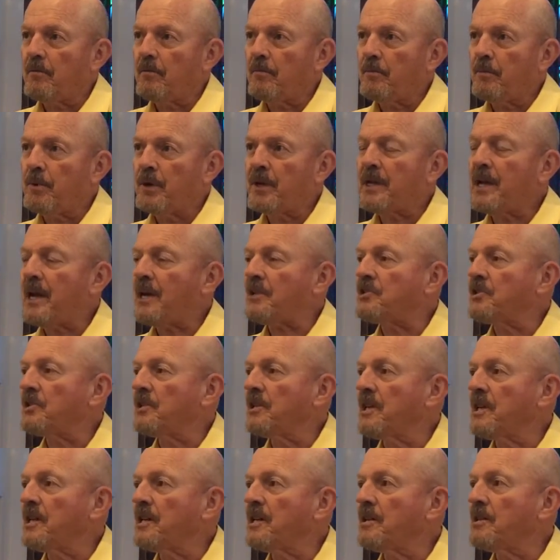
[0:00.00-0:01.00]
put
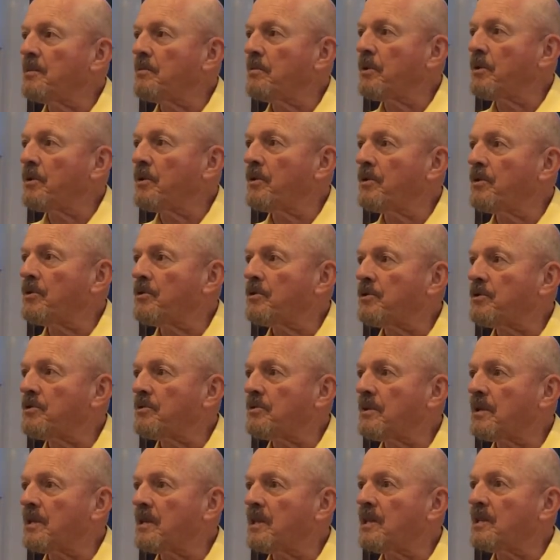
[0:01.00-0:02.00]
gasoline in the motors,
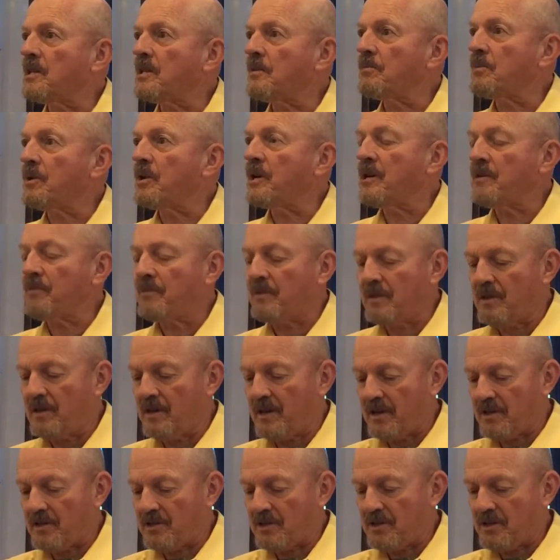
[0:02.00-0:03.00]
and get them ready for the
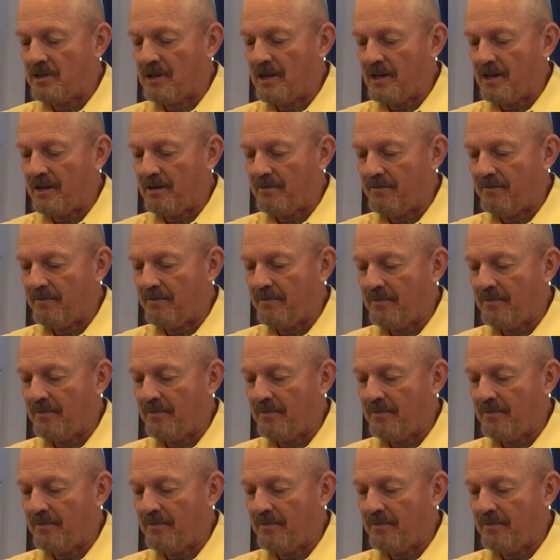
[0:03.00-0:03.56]
next day.